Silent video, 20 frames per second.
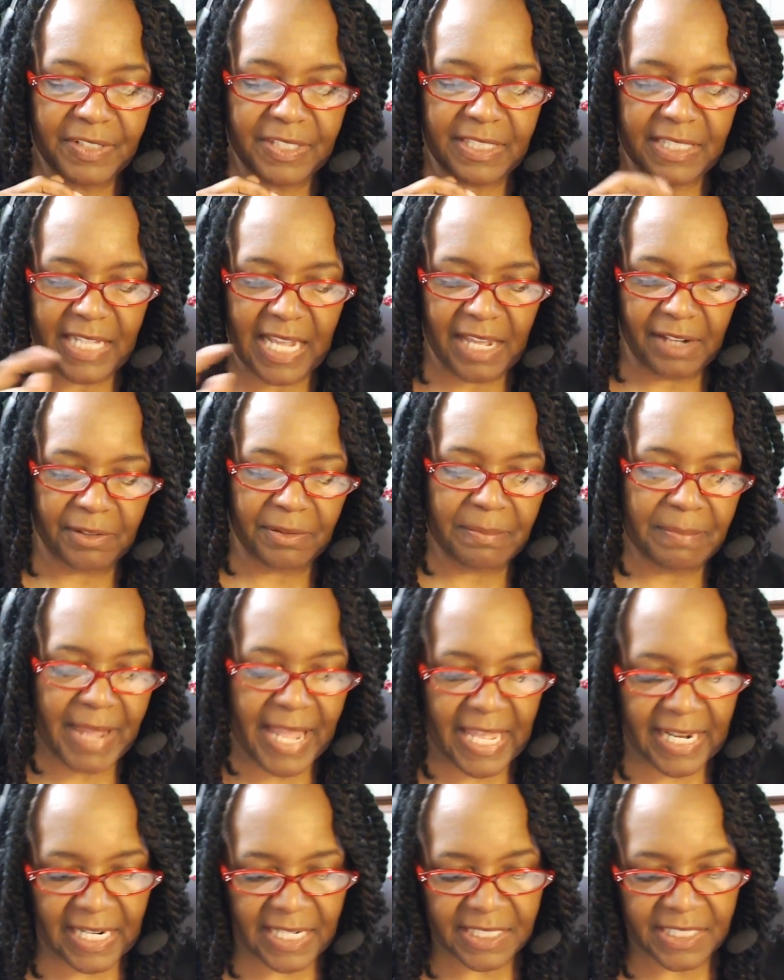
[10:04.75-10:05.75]
sad or
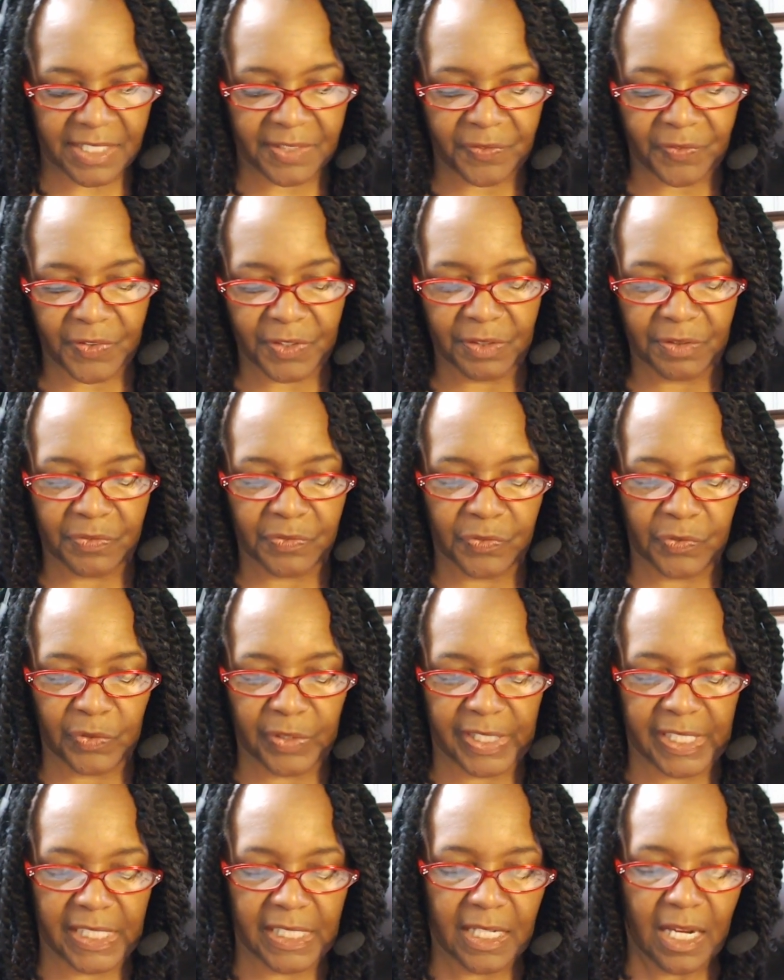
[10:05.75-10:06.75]
mad. I just feel
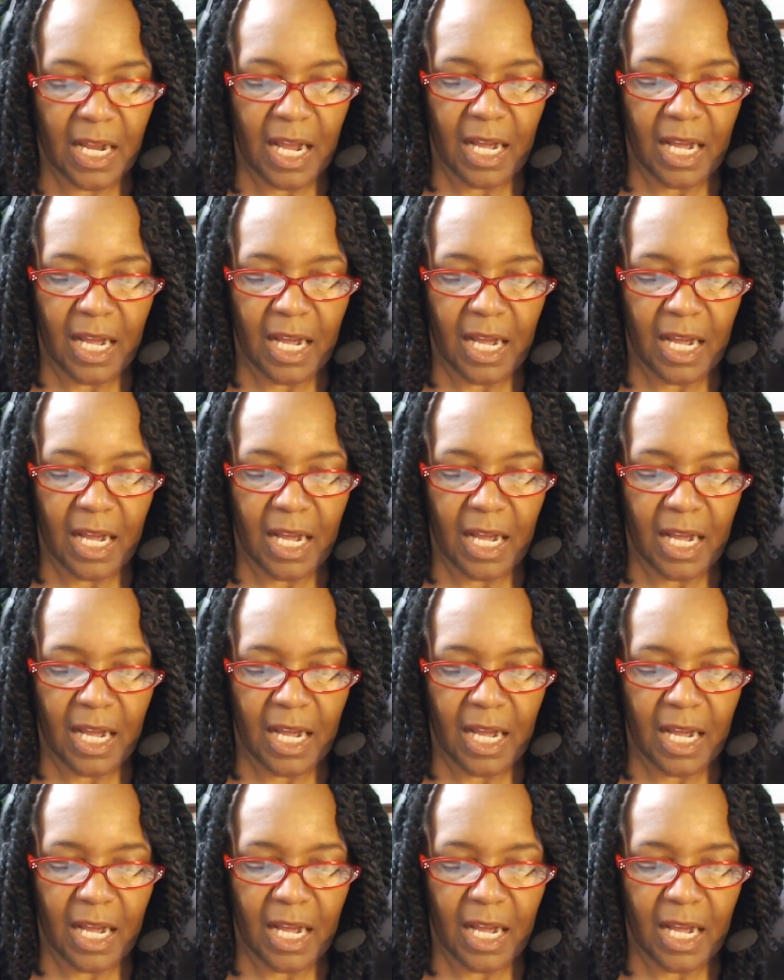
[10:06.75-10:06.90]
free.